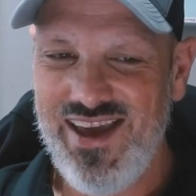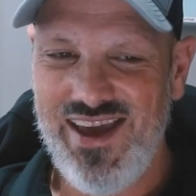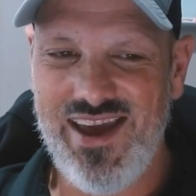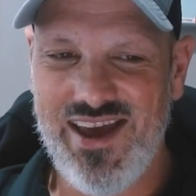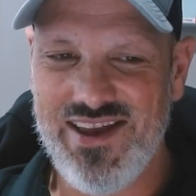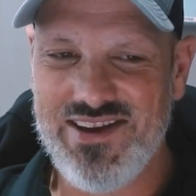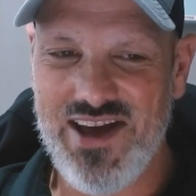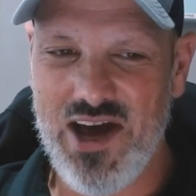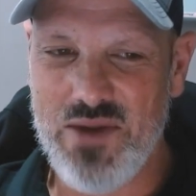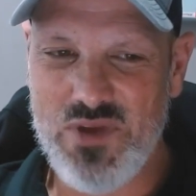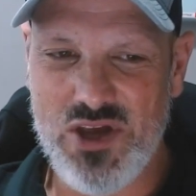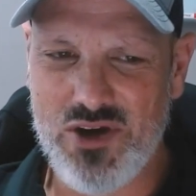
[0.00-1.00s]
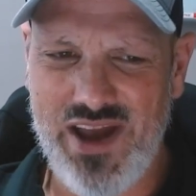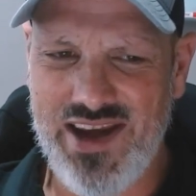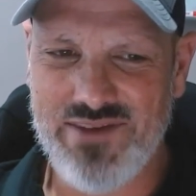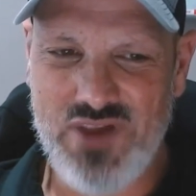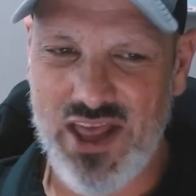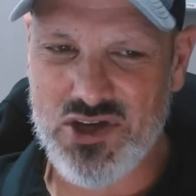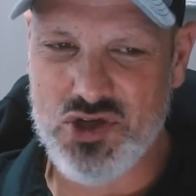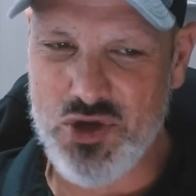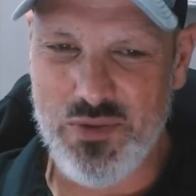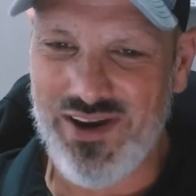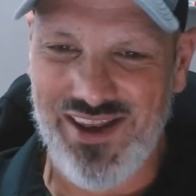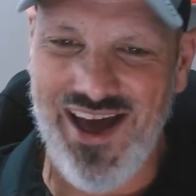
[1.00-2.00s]
And, kind of like
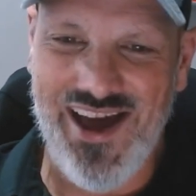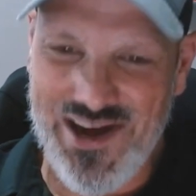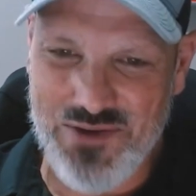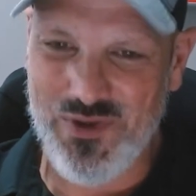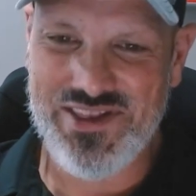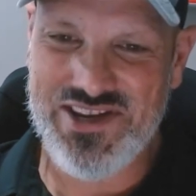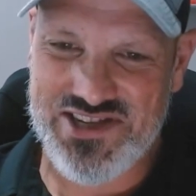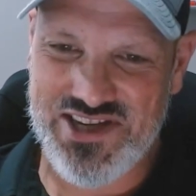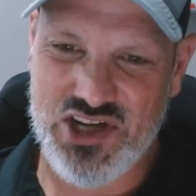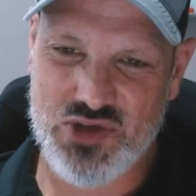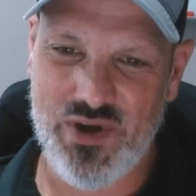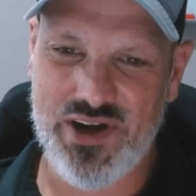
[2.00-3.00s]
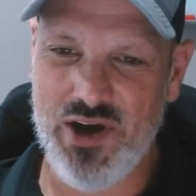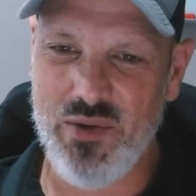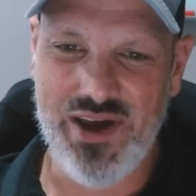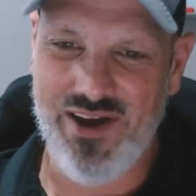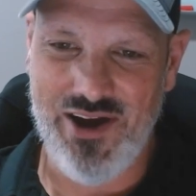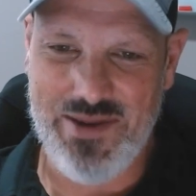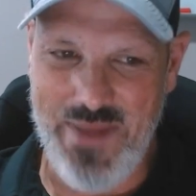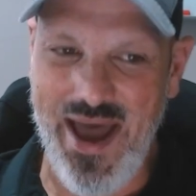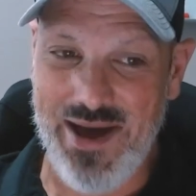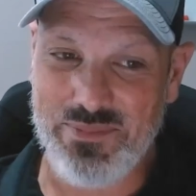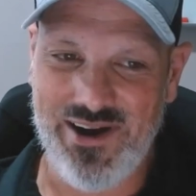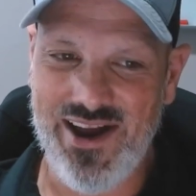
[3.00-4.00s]
drew a line where these things were going on a
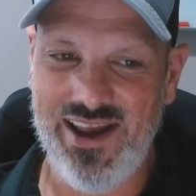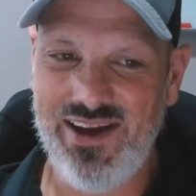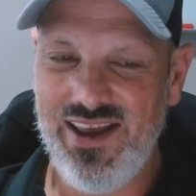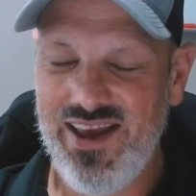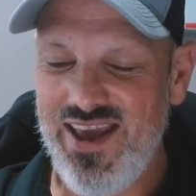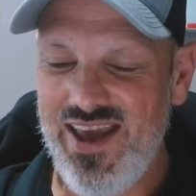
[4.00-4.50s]
map, right?